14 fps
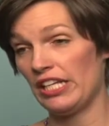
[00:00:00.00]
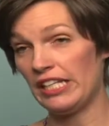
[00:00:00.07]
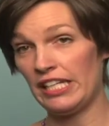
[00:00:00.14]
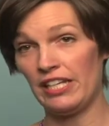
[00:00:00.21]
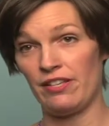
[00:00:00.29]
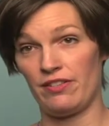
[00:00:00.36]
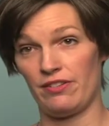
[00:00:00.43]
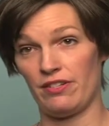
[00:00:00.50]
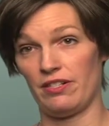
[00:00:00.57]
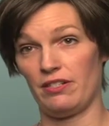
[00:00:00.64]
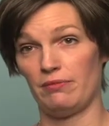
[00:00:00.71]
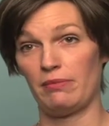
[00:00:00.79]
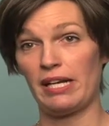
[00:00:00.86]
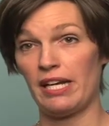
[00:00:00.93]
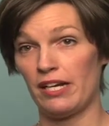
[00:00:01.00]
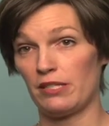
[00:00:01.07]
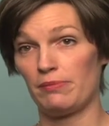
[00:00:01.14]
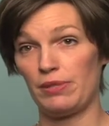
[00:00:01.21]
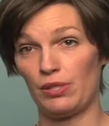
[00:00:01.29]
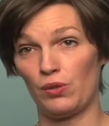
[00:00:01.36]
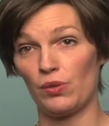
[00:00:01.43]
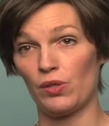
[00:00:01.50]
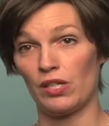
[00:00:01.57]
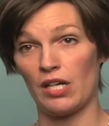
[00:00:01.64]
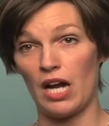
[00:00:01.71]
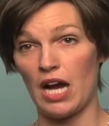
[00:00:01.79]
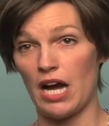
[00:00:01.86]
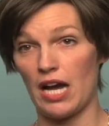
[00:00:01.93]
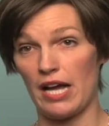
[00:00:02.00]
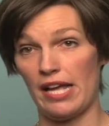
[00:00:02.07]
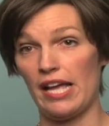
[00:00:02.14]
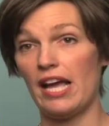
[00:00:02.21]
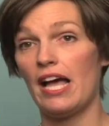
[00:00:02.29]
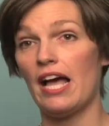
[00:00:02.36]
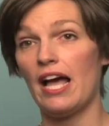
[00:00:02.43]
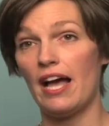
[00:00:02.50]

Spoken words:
Neither my husband or I